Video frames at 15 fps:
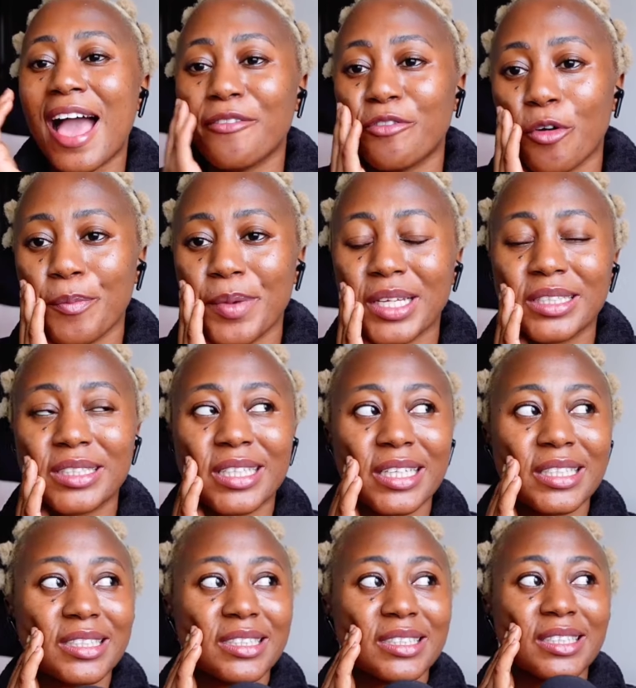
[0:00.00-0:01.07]
And for me,
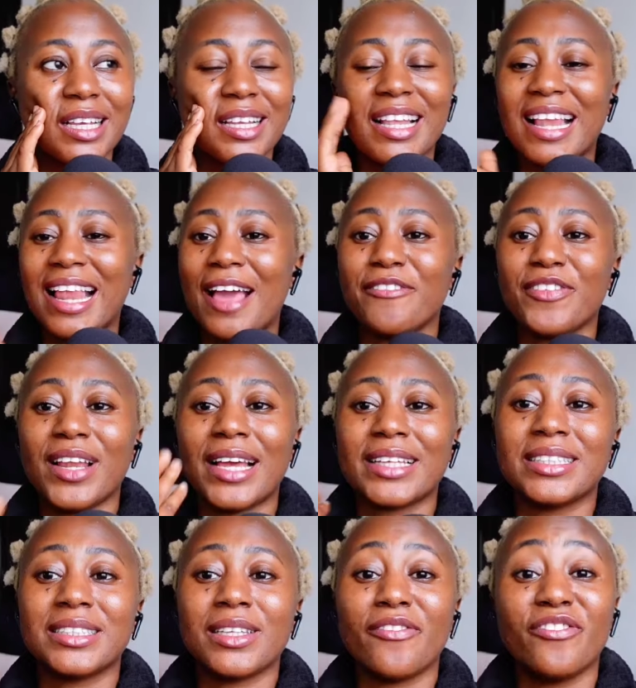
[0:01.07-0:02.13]
this I feel
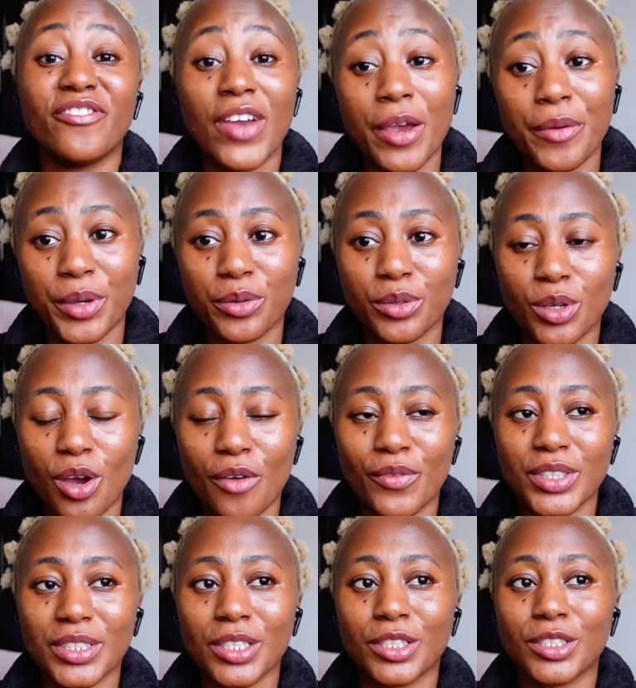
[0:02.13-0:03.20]
like this is a very good
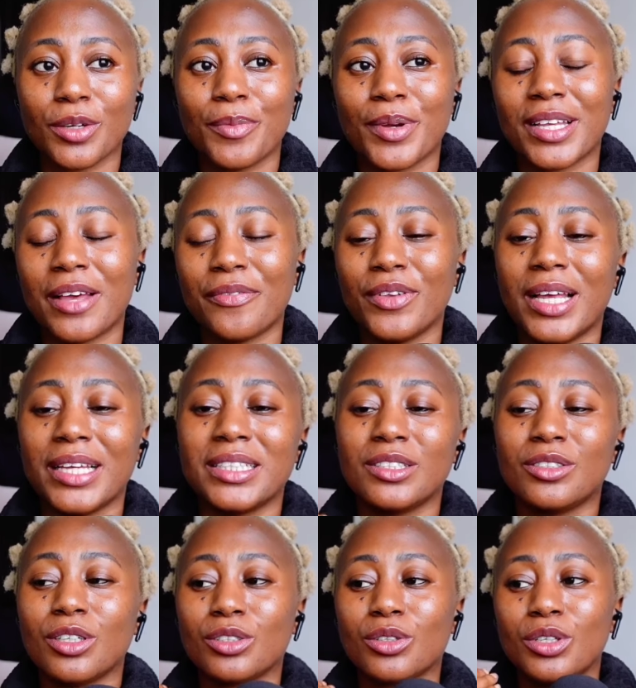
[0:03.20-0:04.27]
conversation, because I feel like
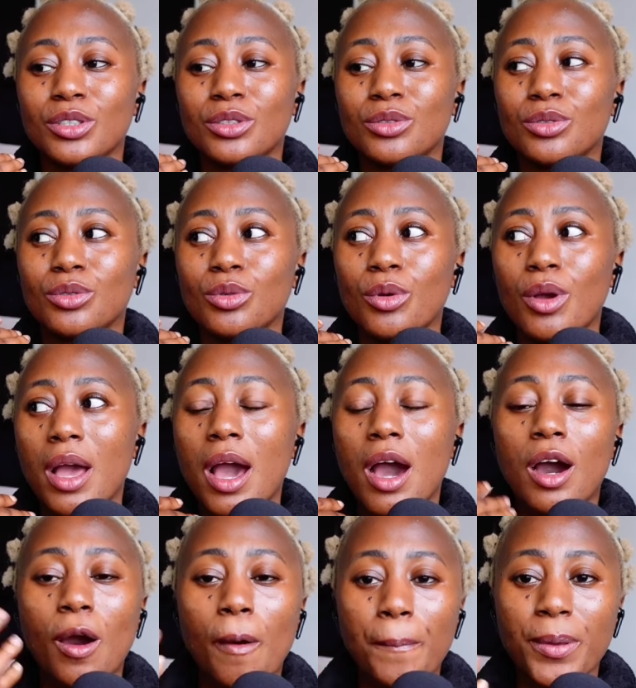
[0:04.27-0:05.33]
this is just going to
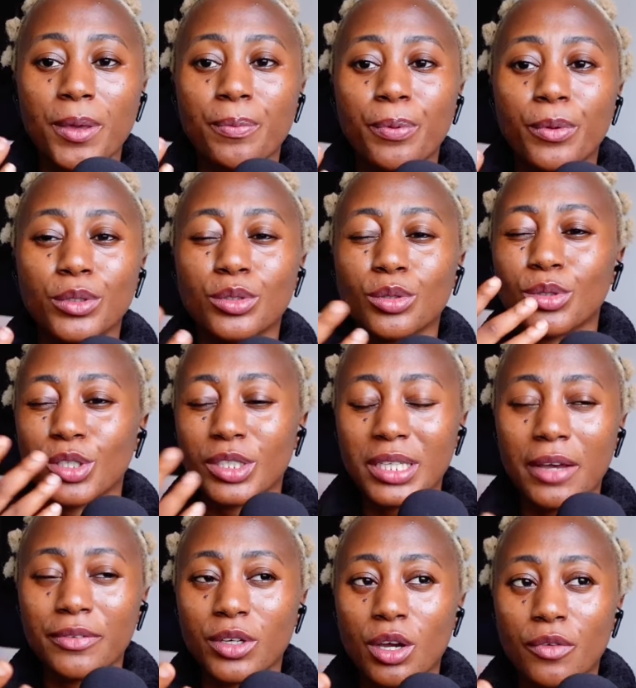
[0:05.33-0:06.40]
help people to
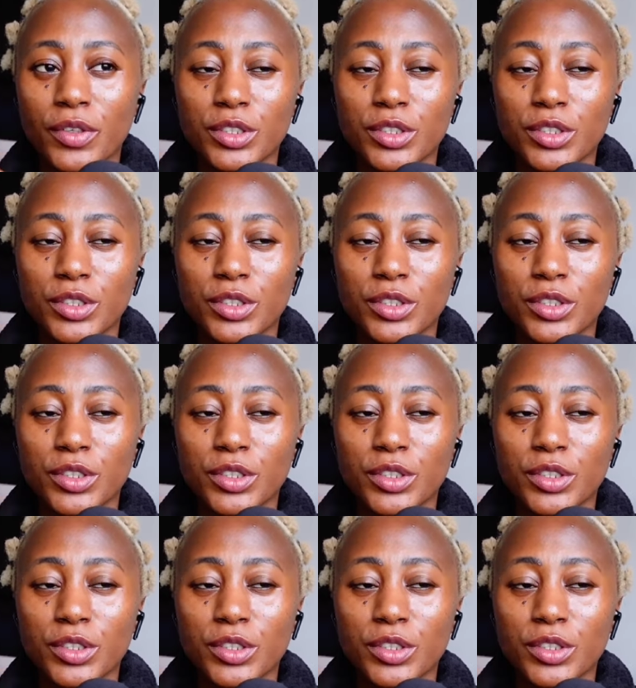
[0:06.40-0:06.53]
just have the